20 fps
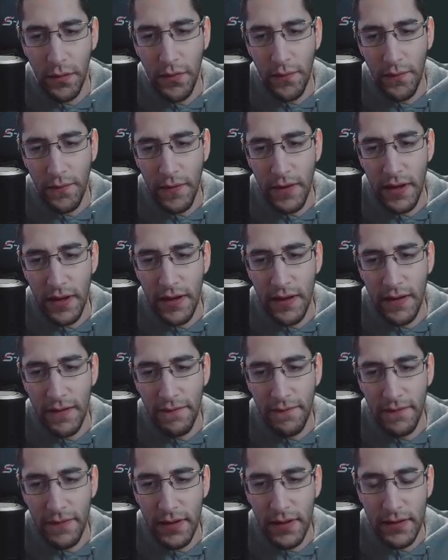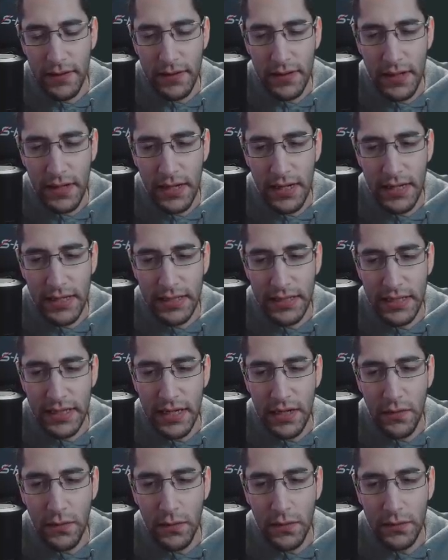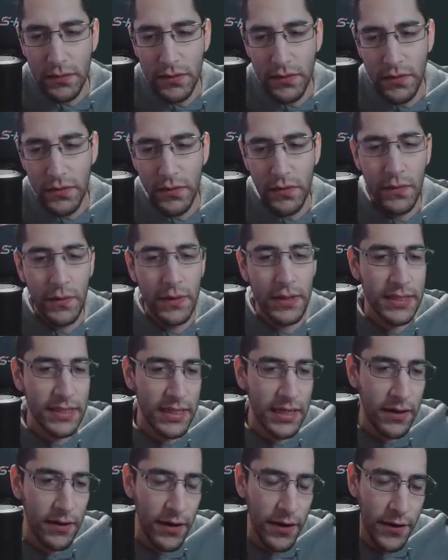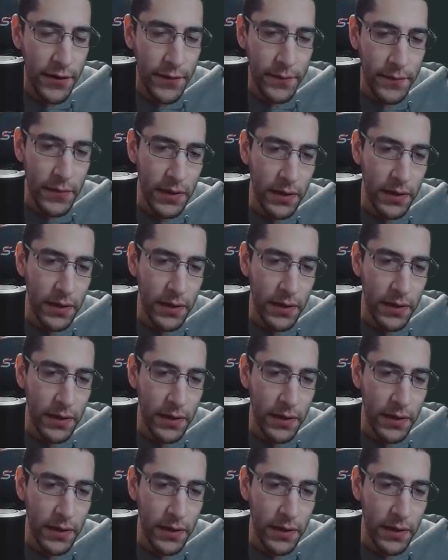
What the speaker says: 3 feet is equal to 0.